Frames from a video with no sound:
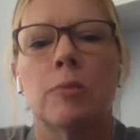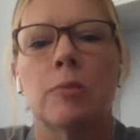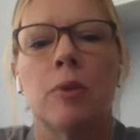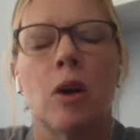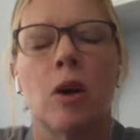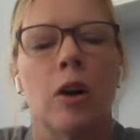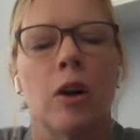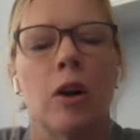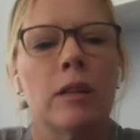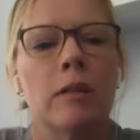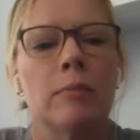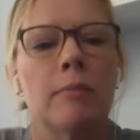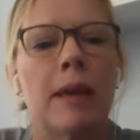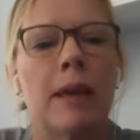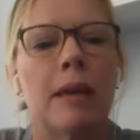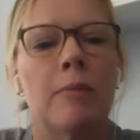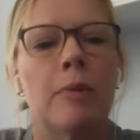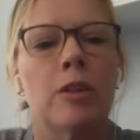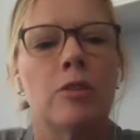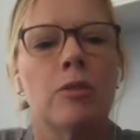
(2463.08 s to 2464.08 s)
apart.
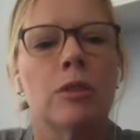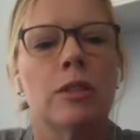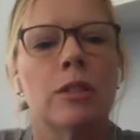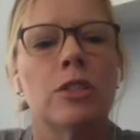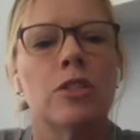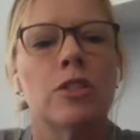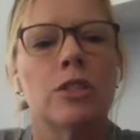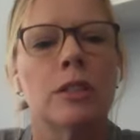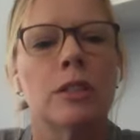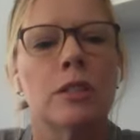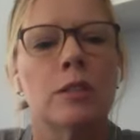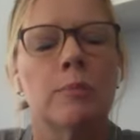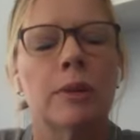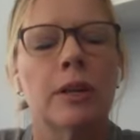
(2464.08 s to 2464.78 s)
Maybe you could just